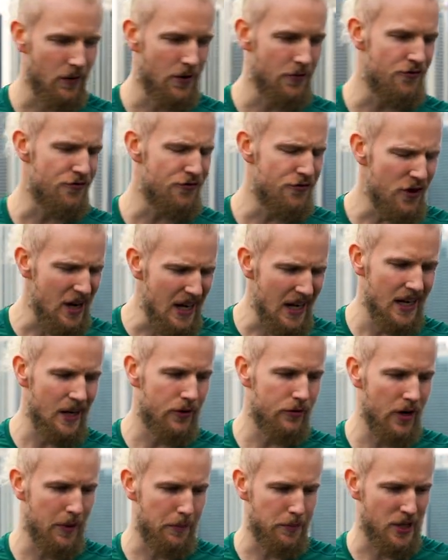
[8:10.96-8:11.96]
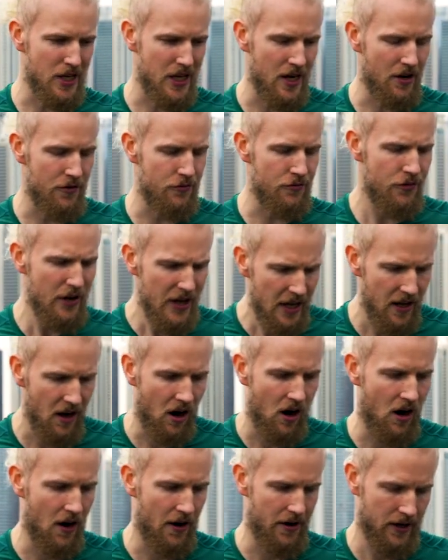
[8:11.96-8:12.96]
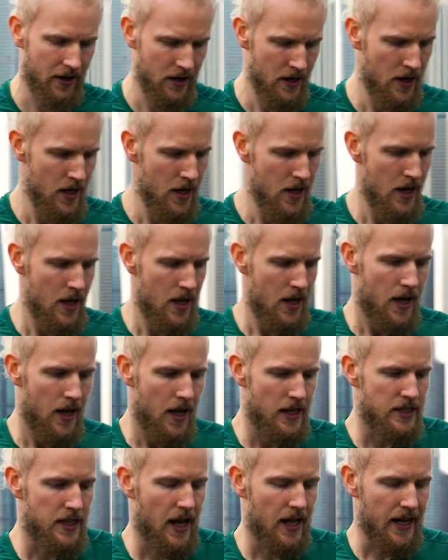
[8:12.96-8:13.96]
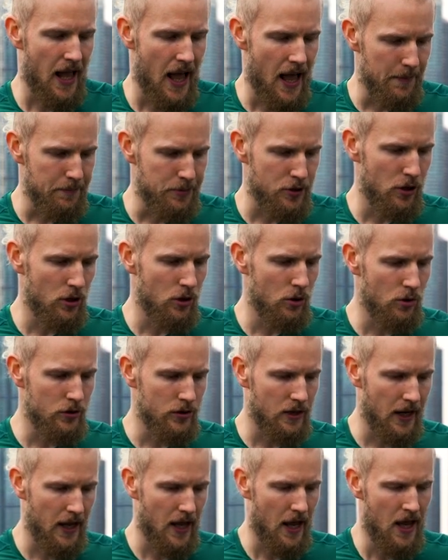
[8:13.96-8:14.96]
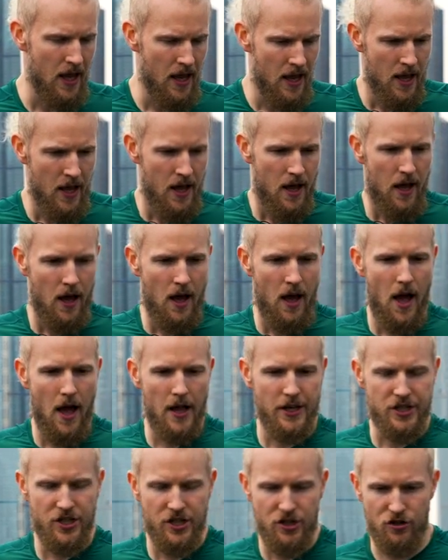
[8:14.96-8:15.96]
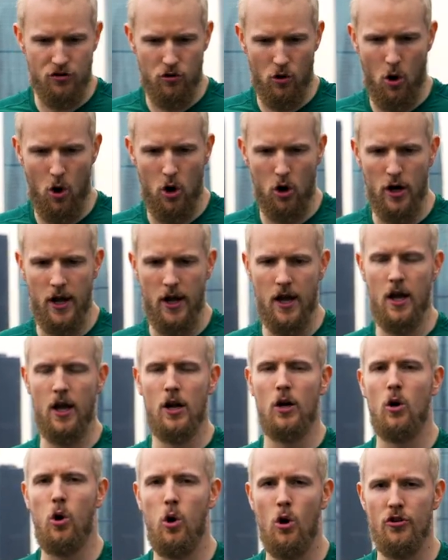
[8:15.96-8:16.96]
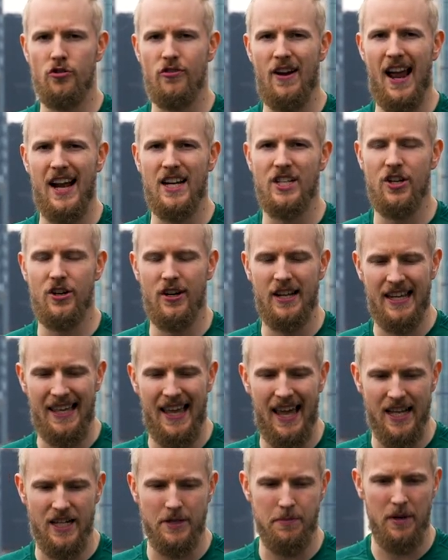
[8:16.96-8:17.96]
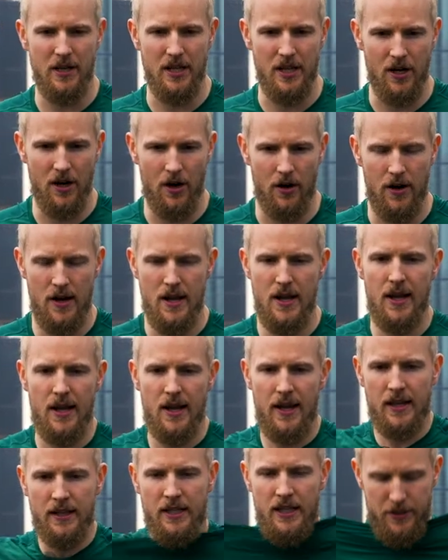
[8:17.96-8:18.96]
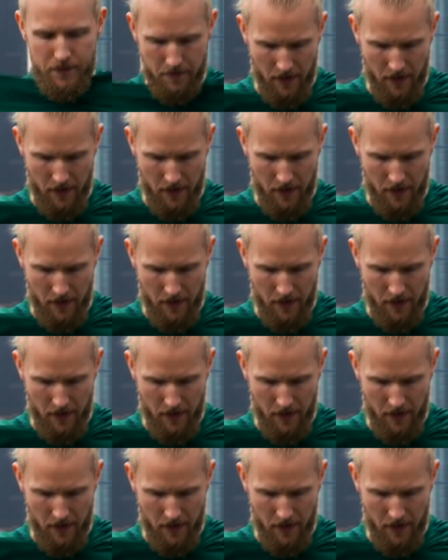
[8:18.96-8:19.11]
one really grips here, really hard. It's like absolutely uh, strong contraction, engagement here in these